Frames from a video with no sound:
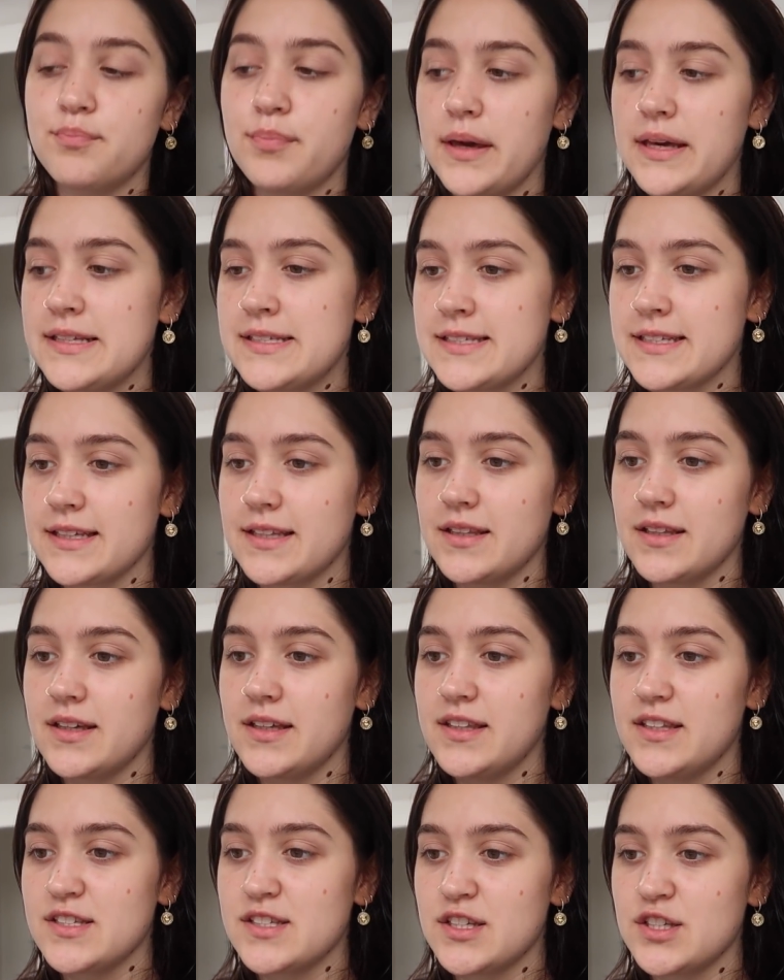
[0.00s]
Basically
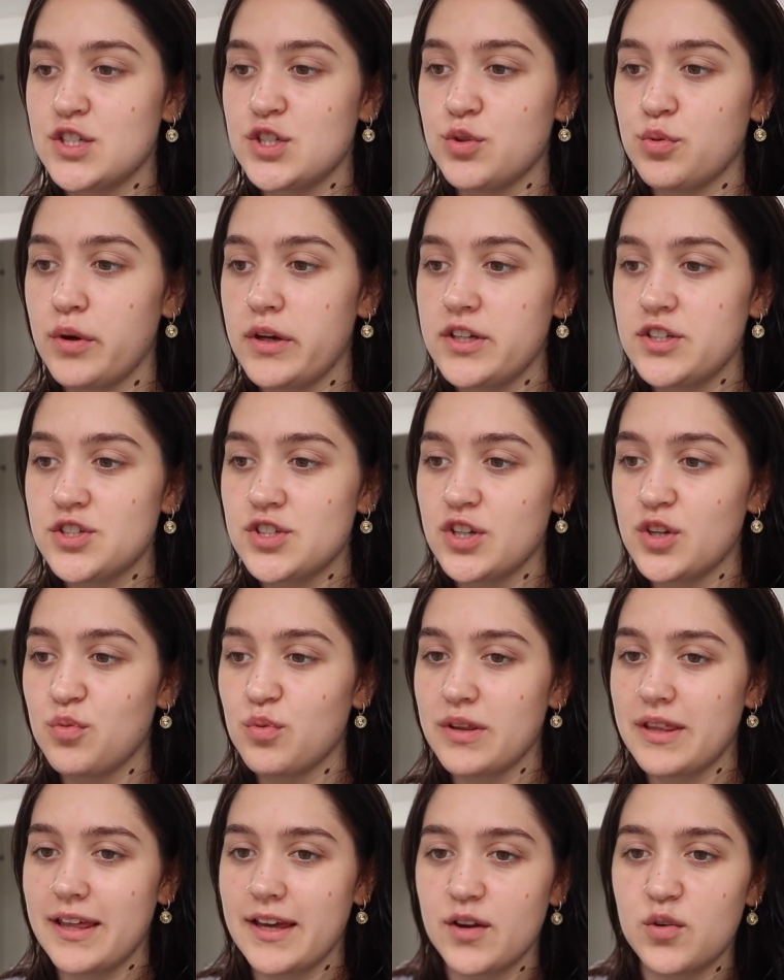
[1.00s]
the situation
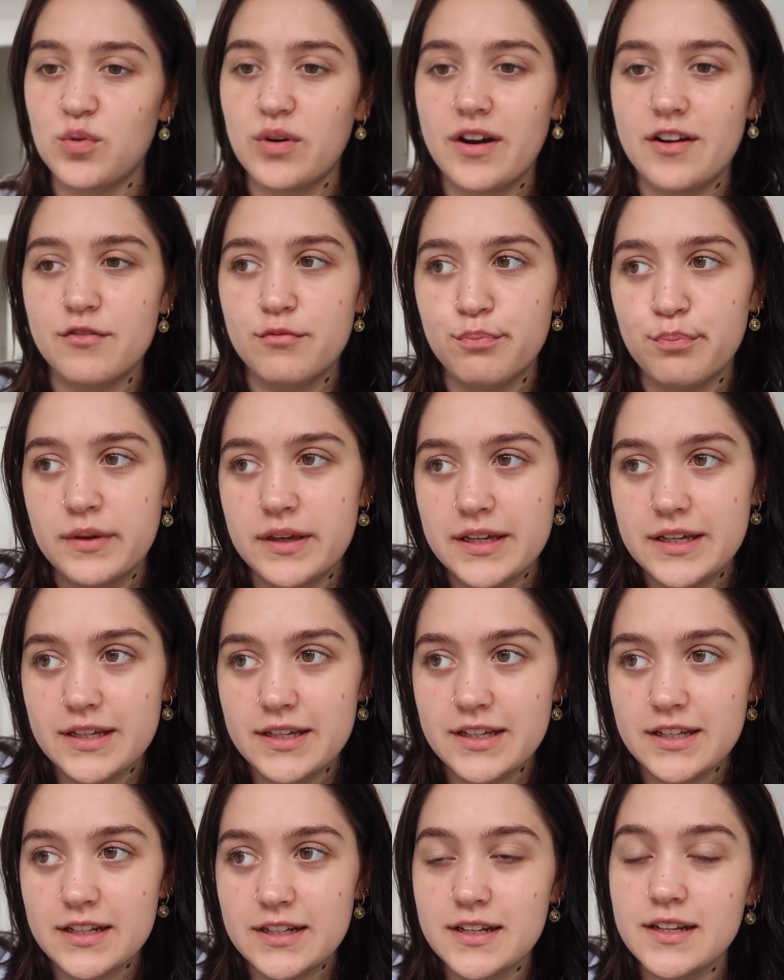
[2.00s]
with like where I've
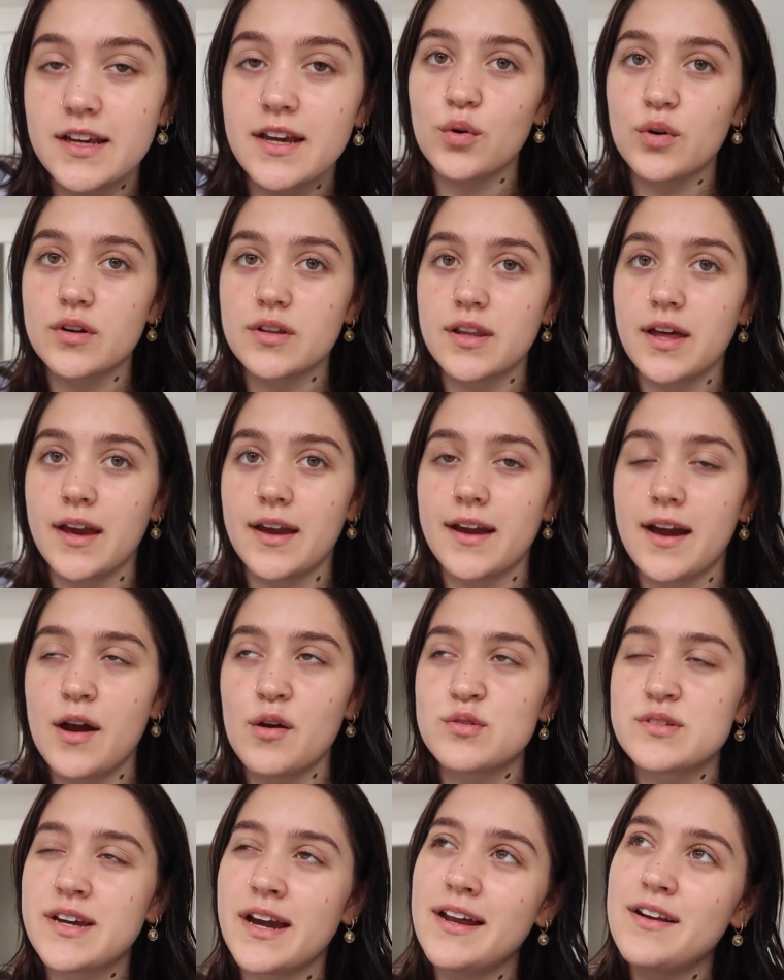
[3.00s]
been, or like I
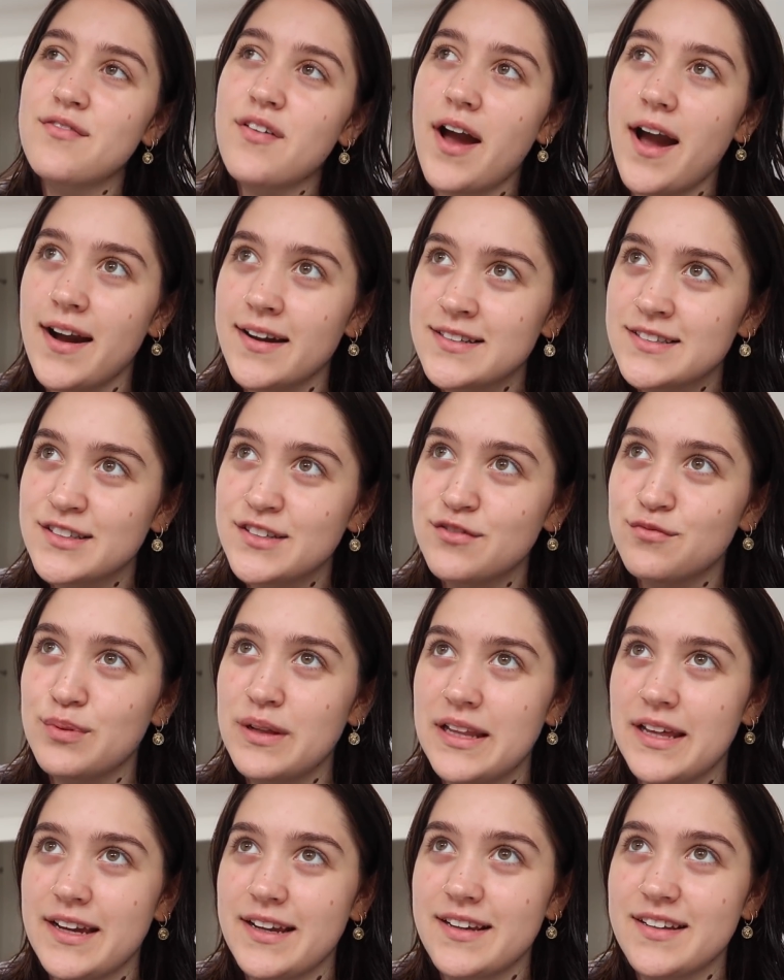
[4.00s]
was kind of active but
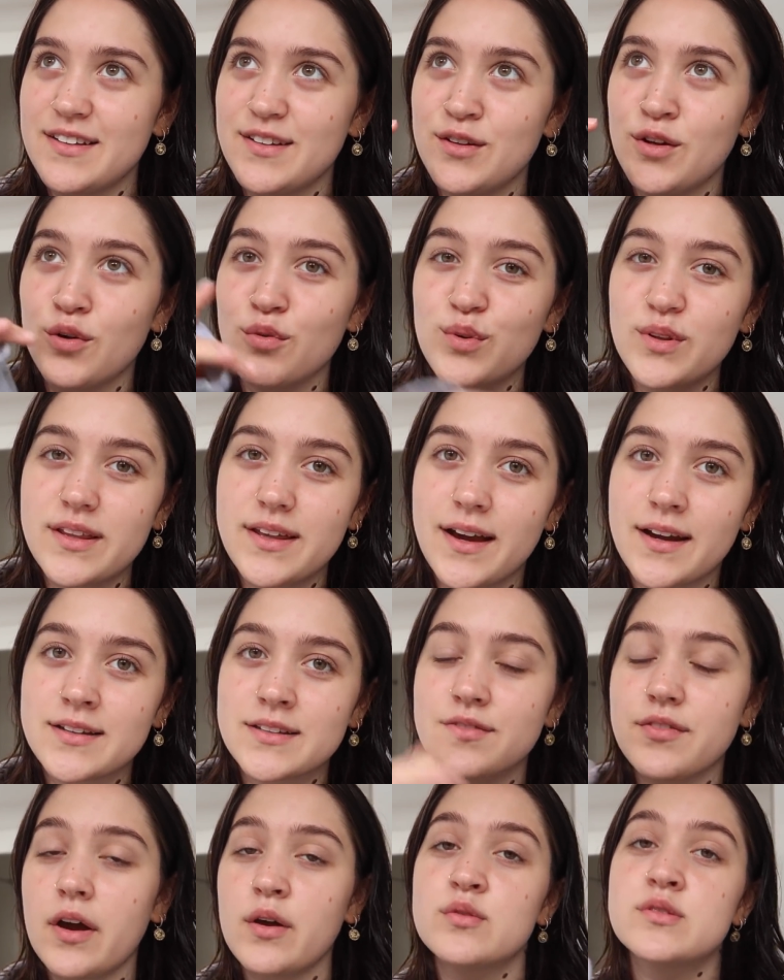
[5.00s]
like not really
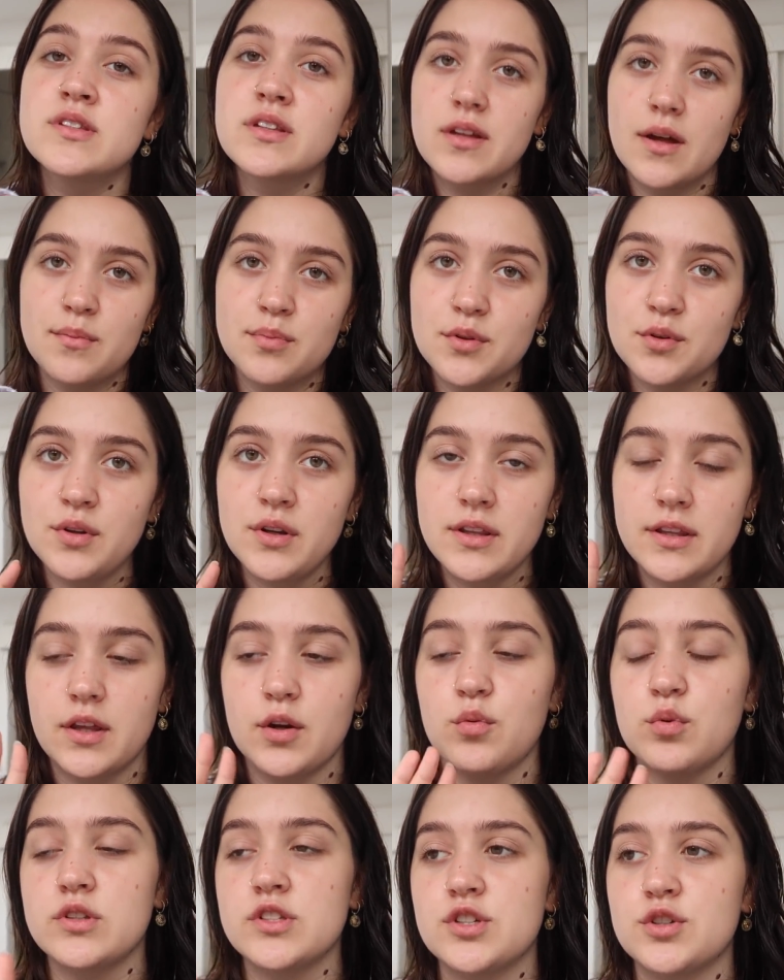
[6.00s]
active. I was still uploading
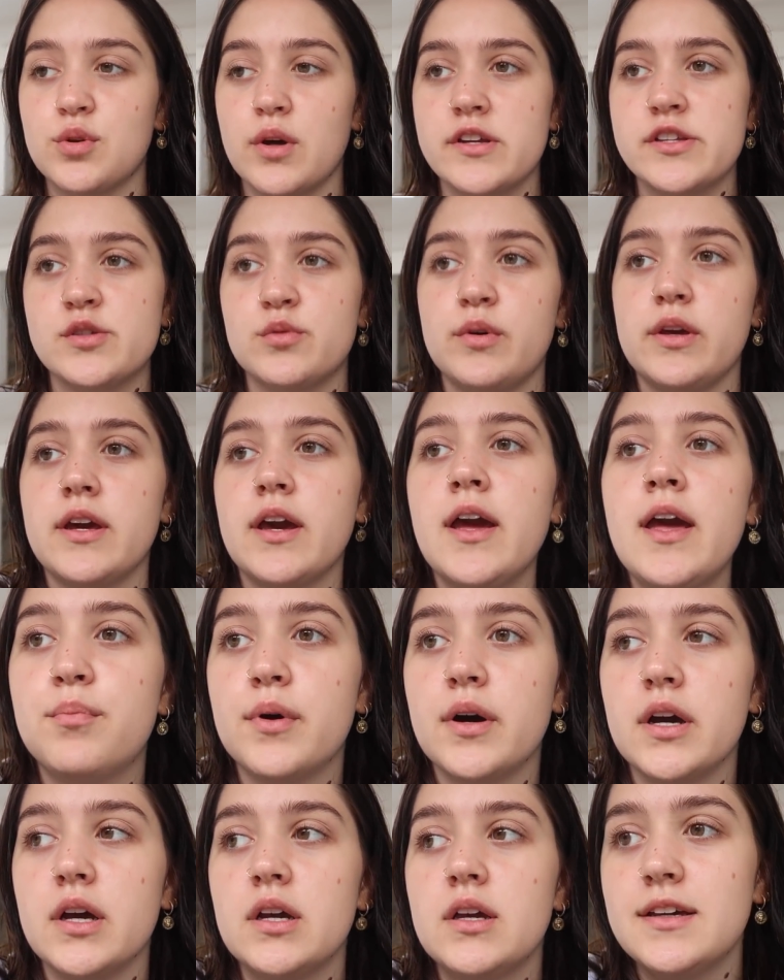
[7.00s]
like once or twice a week,
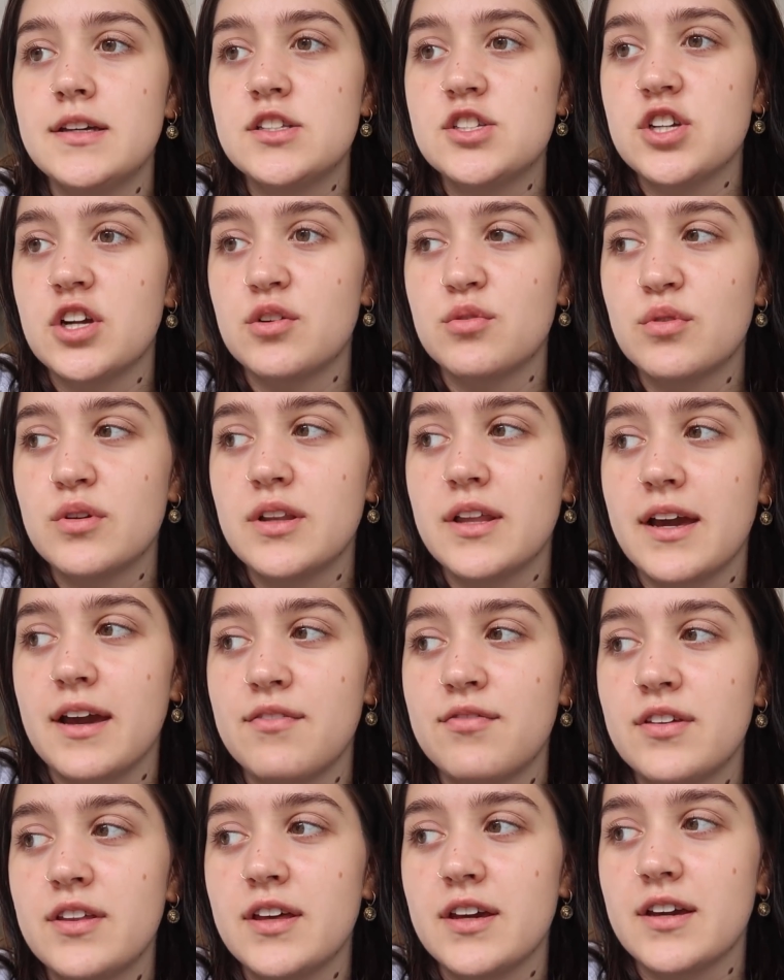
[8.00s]
but in general like I
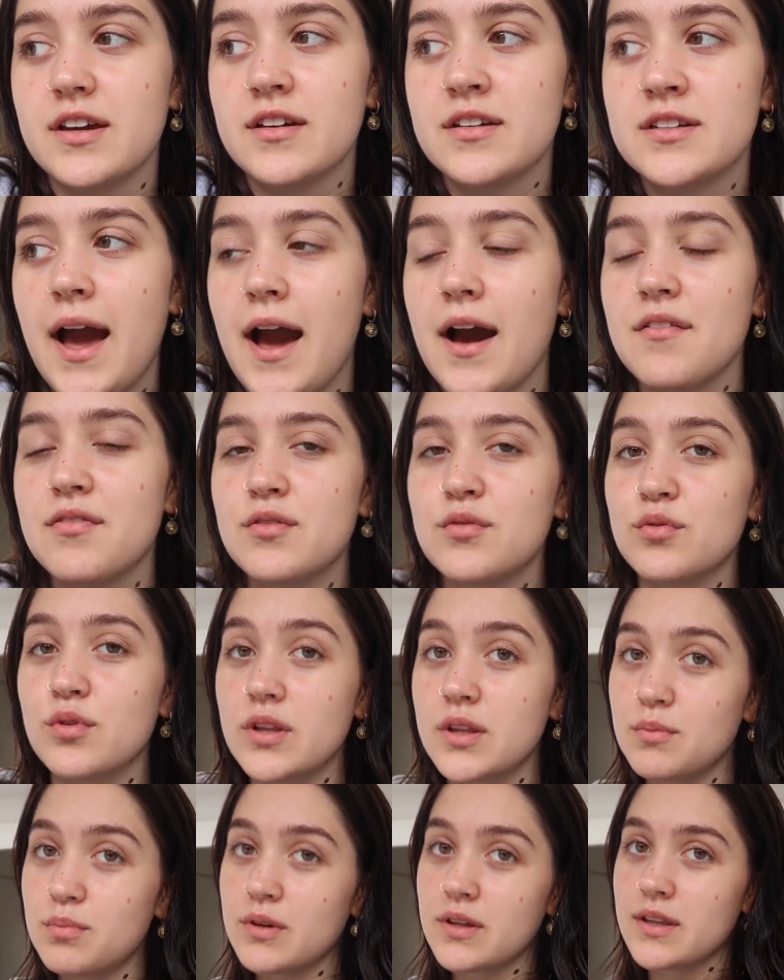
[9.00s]
feel like haven't
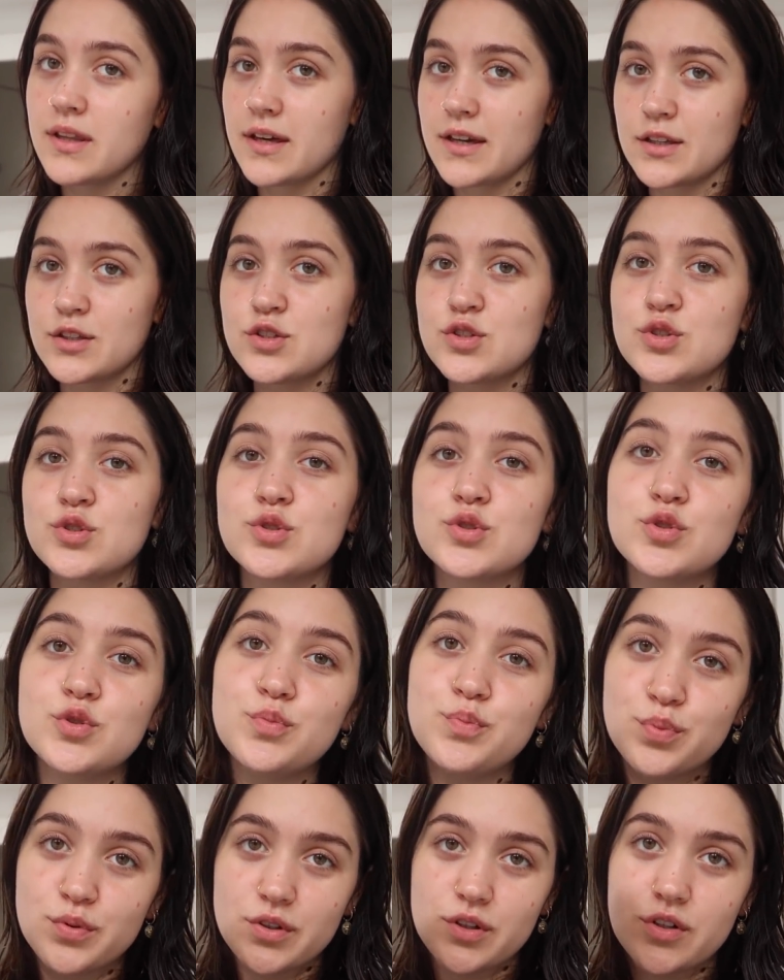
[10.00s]
really been like
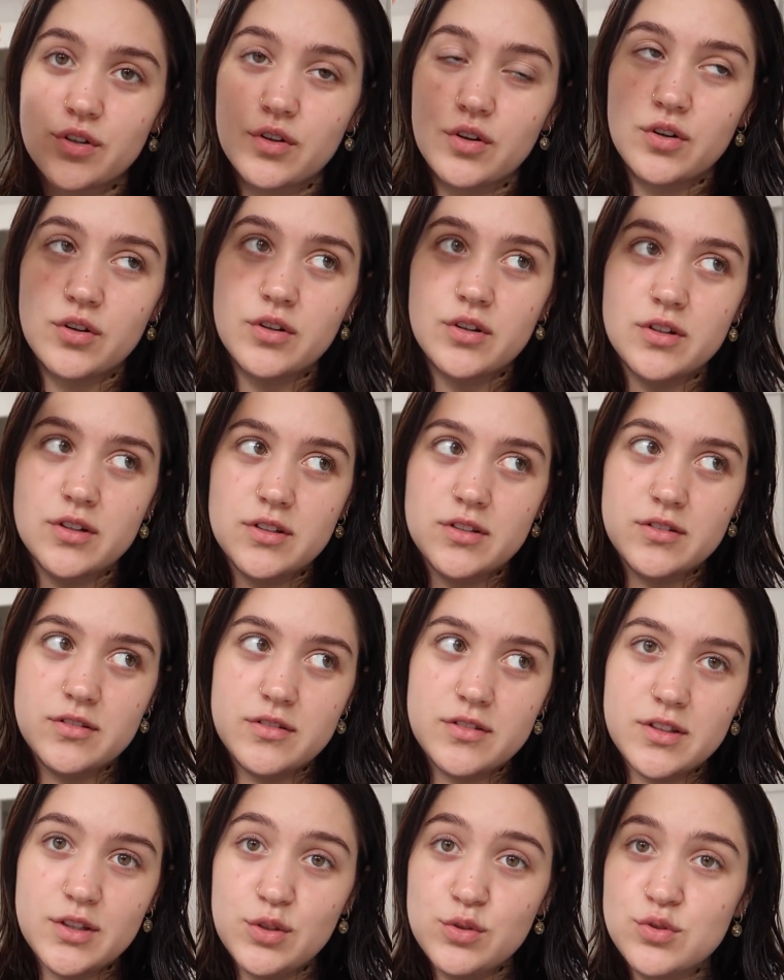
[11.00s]
super
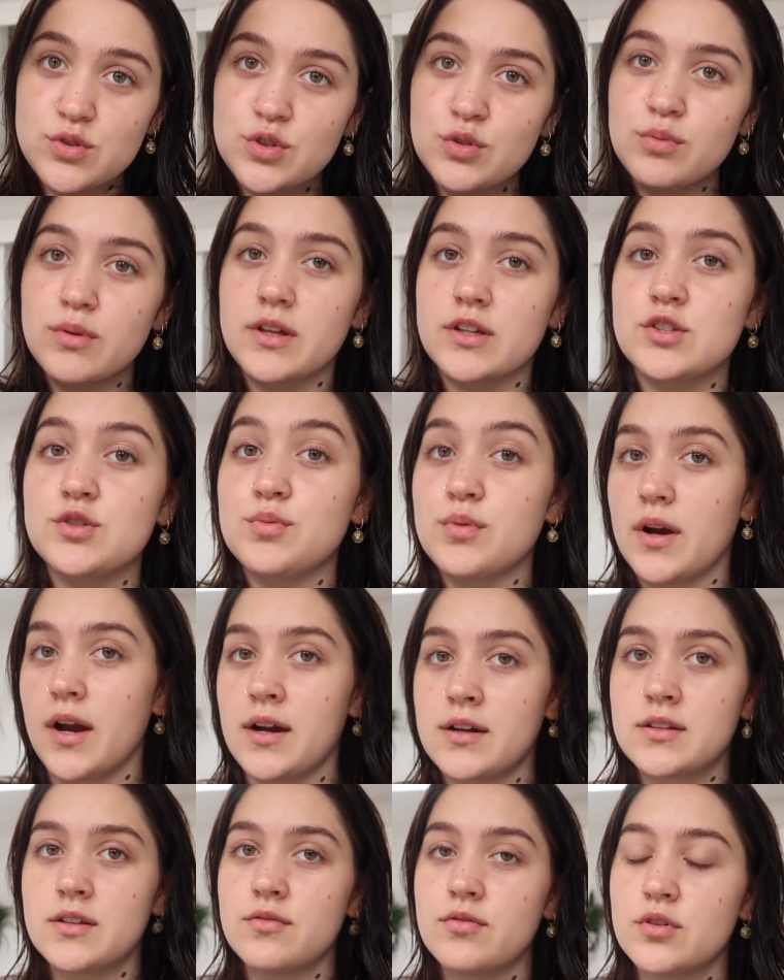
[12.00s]
on YouTube, like super
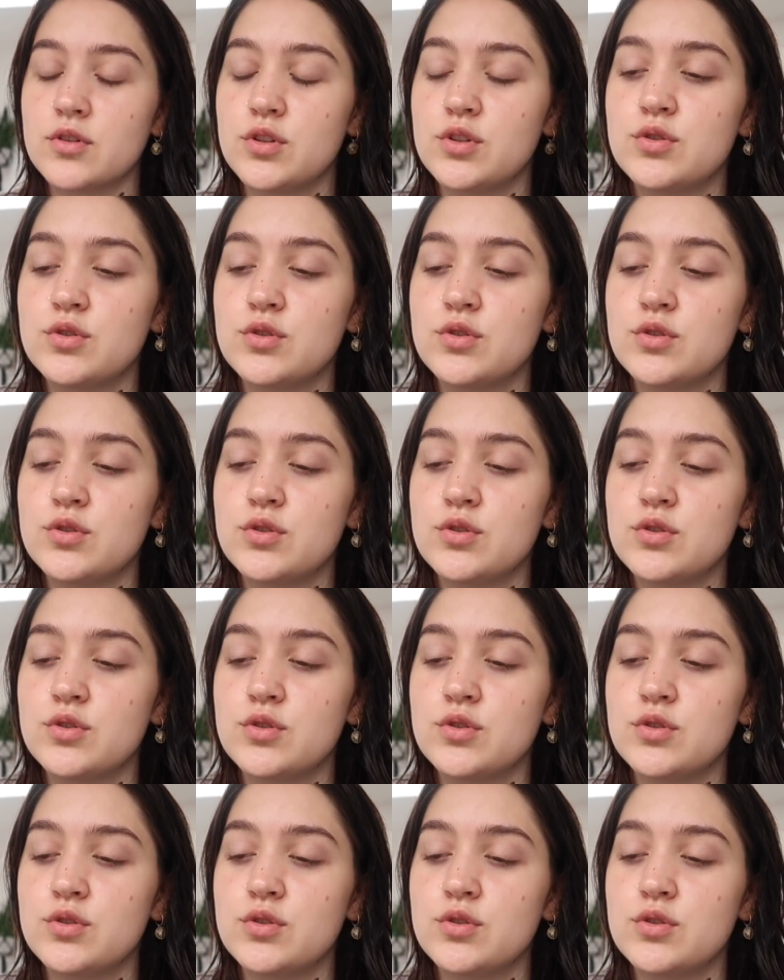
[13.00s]
active on